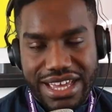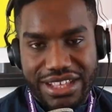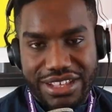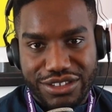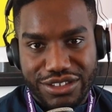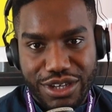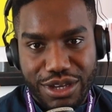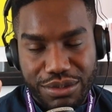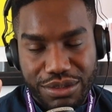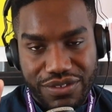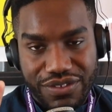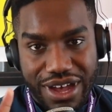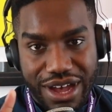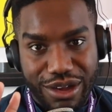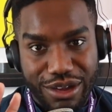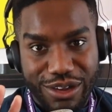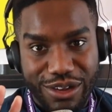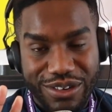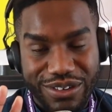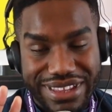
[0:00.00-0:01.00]
In terms of how
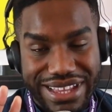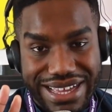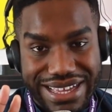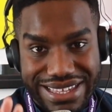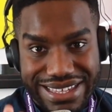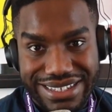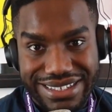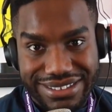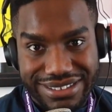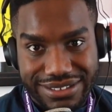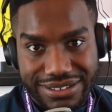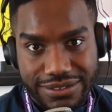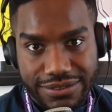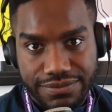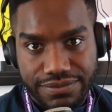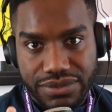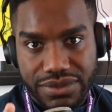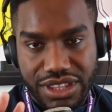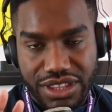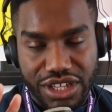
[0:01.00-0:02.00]
long that is,
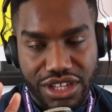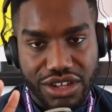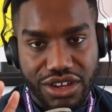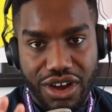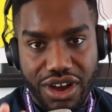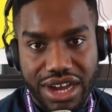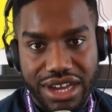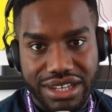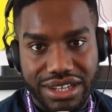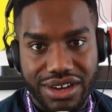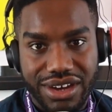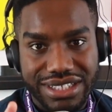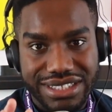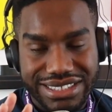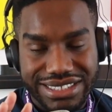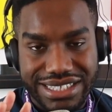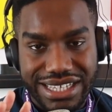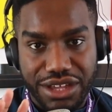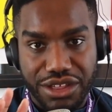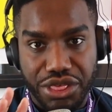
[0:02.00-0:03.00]
the guidelines
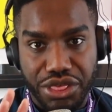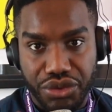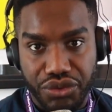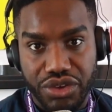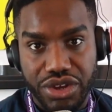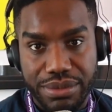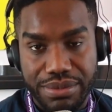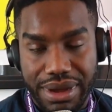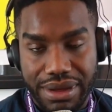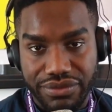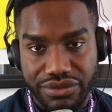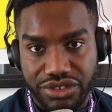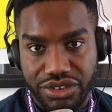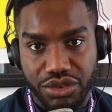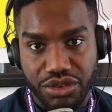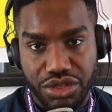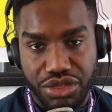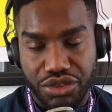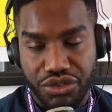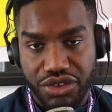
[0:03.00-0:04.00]
say 3 months, so
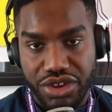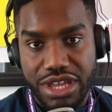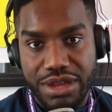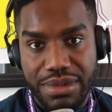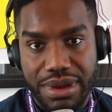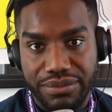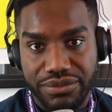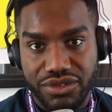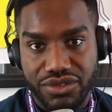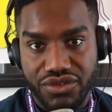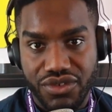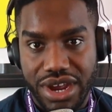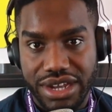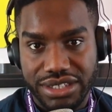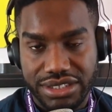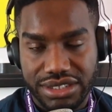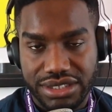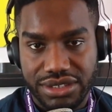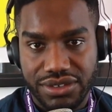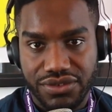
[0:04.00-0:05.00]
3 months
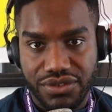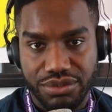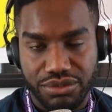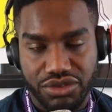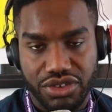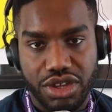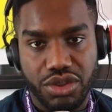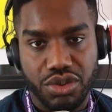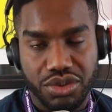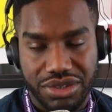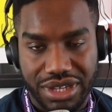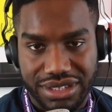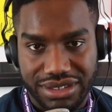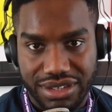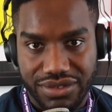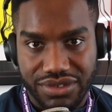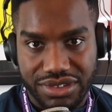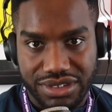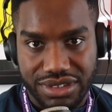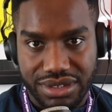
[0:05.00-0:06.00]
rest from strenuous
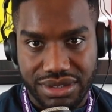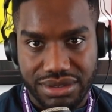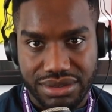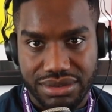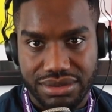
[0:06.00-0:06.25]
activity.